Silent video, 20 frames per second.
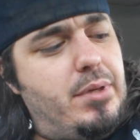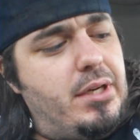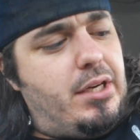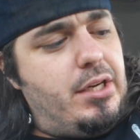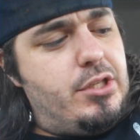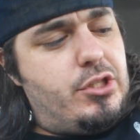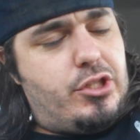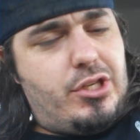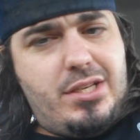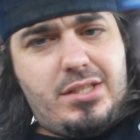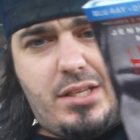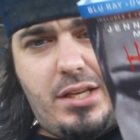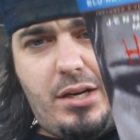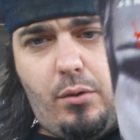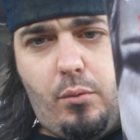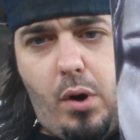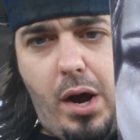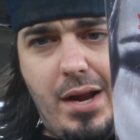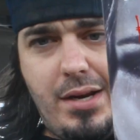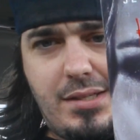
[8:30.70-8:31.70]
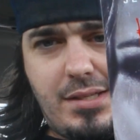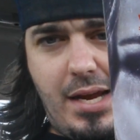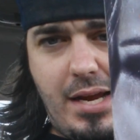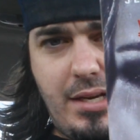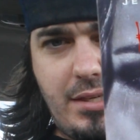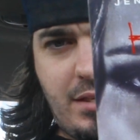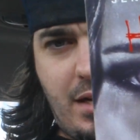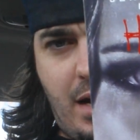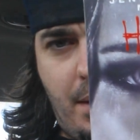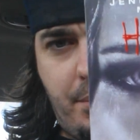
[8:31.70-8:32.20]
because she's in a white
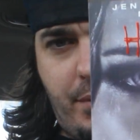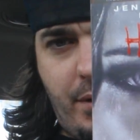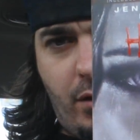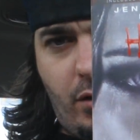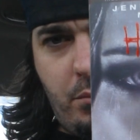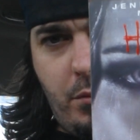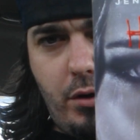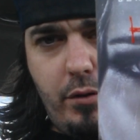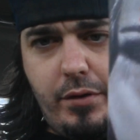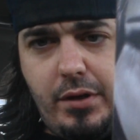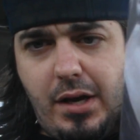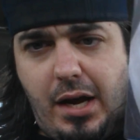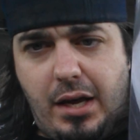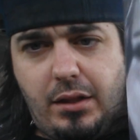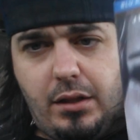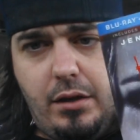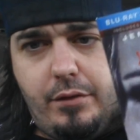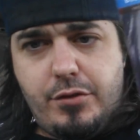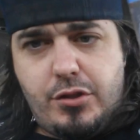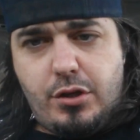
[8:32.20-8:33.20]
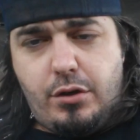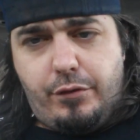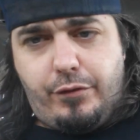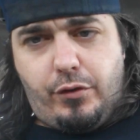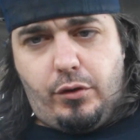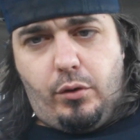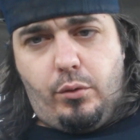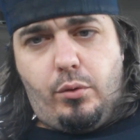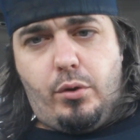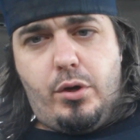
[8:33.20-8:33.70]
tank top the whole movie. I love
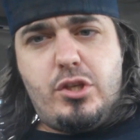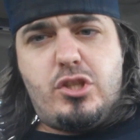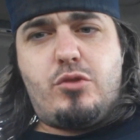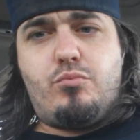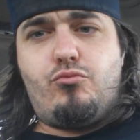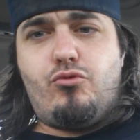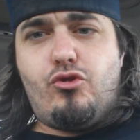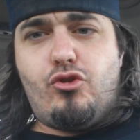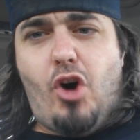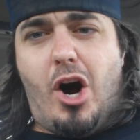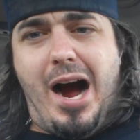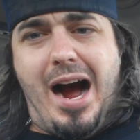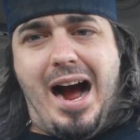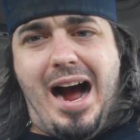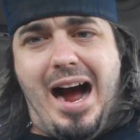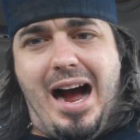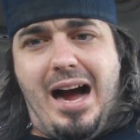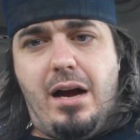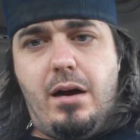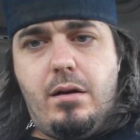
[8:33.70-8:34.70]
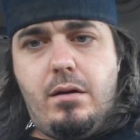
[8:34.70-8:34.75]
Jennifer Lawrence. Mwah!